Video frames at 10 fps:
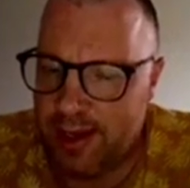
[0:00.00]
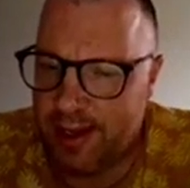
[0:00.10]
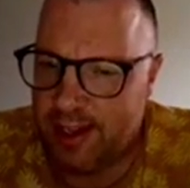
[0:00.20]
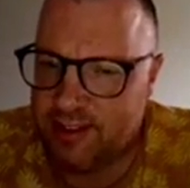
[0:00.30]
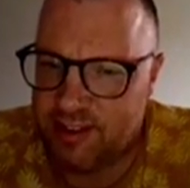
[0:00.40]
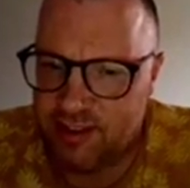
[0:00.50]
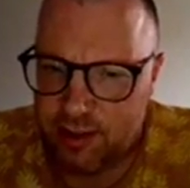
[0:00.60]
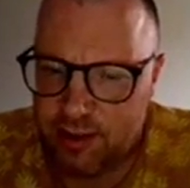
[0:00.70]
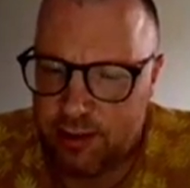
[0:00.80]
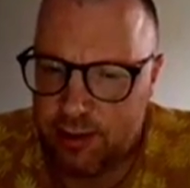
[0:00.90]
Yeah, exit
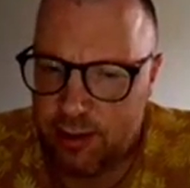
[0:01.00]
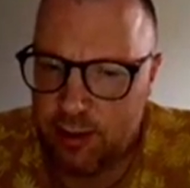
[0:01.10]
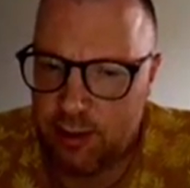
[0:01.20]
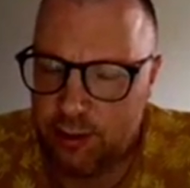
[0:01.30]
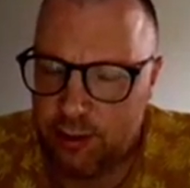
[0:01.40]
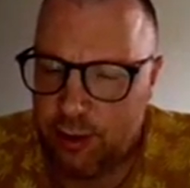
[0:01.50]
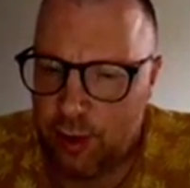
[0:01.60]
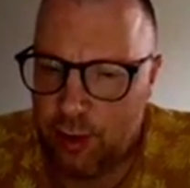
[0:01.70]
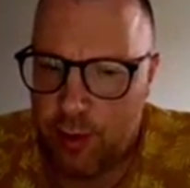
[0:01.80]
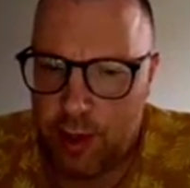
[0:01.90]
strategy.
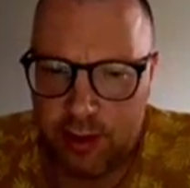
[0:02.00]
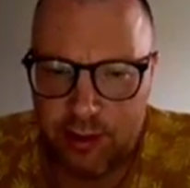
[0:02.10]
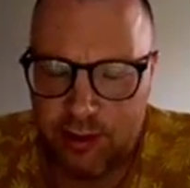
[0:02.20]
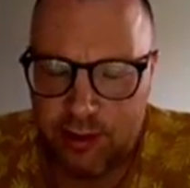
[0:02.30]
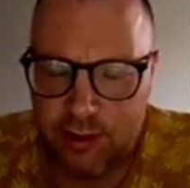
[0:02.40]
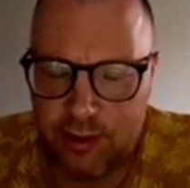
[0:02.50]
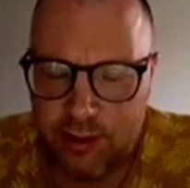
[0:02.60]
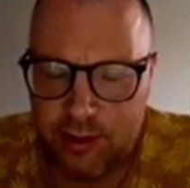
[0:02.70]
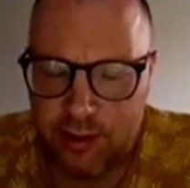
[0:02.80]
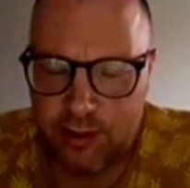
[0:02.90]
So our exit
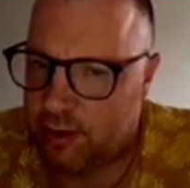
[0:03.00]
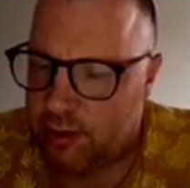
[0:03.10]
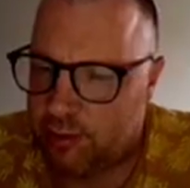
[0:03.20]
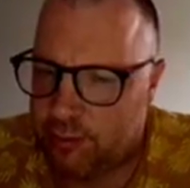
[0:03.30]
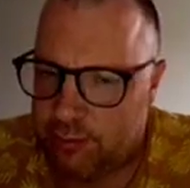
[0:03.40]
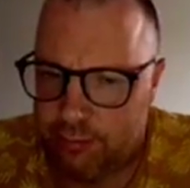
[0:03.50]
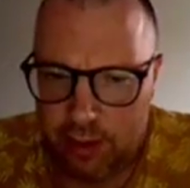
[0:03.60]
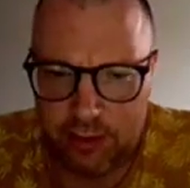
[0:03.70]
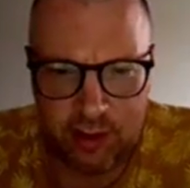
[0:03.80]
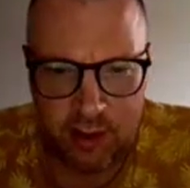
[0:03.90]
strategy, that is
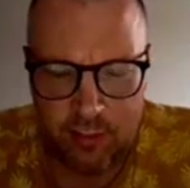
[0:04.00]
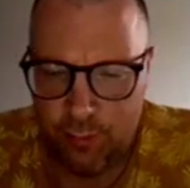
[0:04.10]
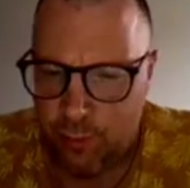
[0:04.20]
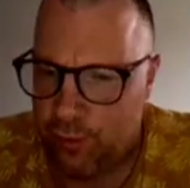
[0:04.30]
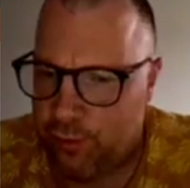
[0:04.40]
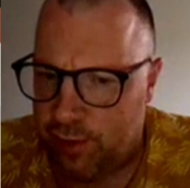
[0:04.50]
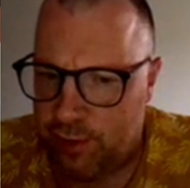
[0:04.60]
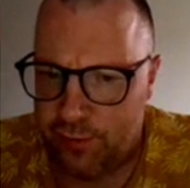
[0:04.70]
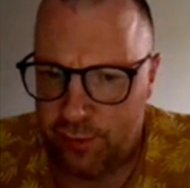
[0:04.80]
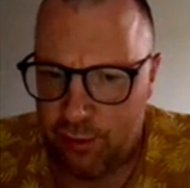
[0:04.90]
basically
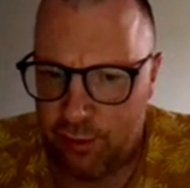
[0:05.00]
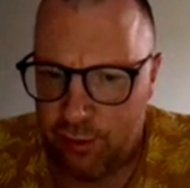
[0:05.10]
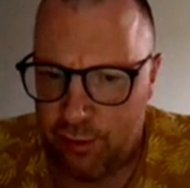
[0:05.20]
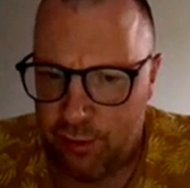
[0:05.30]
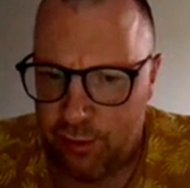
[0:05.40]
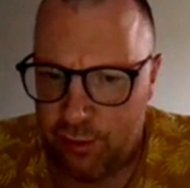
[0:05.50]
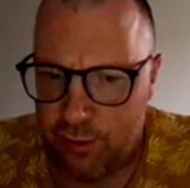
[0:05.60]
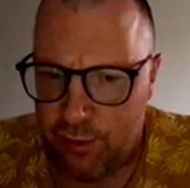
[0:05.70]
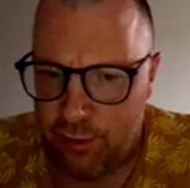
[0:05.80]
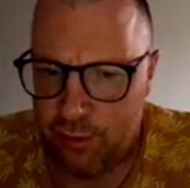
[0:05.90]
moving from public
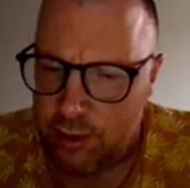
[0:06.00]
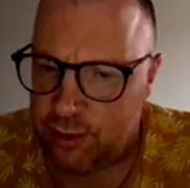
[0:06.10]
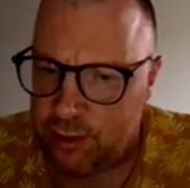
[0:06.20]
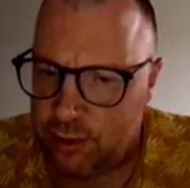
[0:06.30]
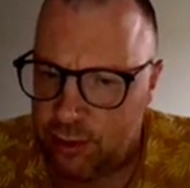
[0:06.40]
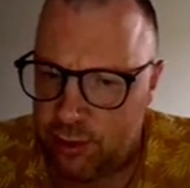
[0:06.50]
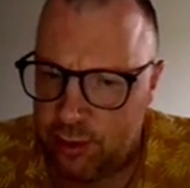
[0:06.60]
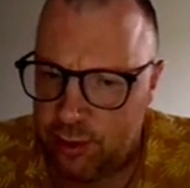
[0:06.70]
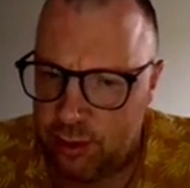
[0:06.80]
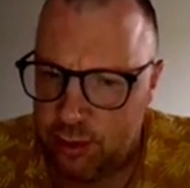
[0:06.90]
cloud towards
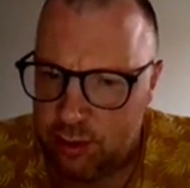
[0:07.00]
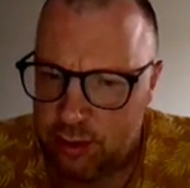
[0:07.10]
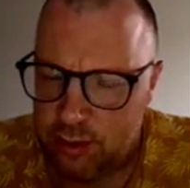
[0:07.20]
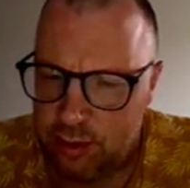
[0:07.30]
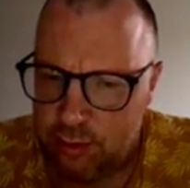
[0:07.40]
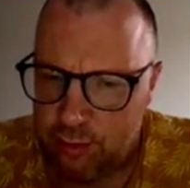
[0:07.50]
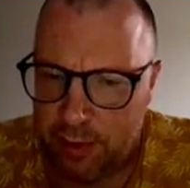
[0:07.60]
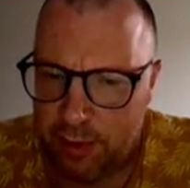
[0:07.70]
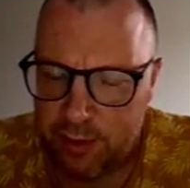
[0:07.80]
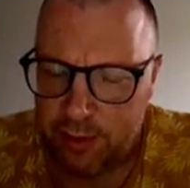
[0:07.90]
the
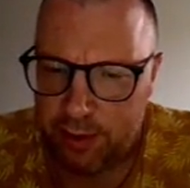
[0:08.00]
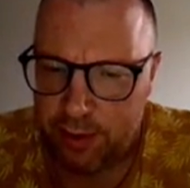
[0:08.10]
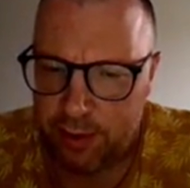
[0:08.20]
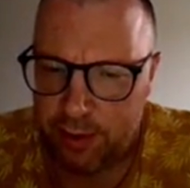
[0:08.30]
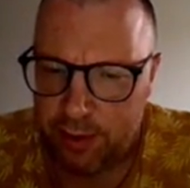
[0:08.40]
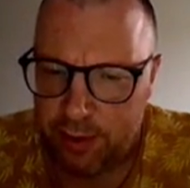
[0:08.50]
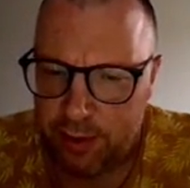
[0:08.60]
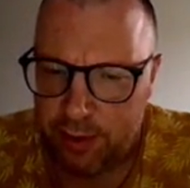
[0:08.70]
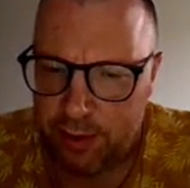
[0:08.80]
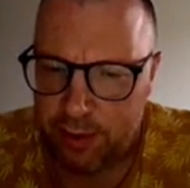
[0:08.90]
on-premise
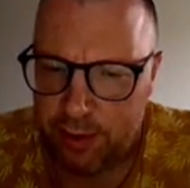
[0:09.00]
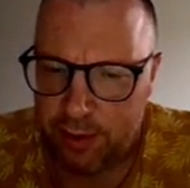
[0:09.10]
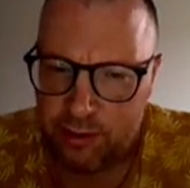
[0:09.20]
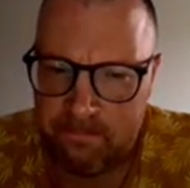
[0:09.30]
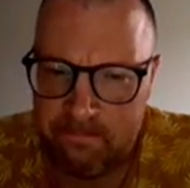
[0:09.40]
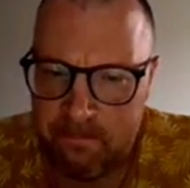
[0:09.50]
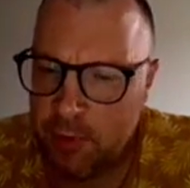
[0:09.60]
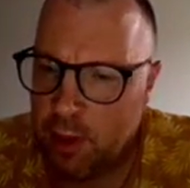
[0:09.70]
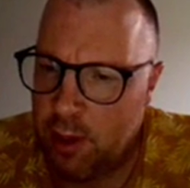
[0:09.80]
platform, which is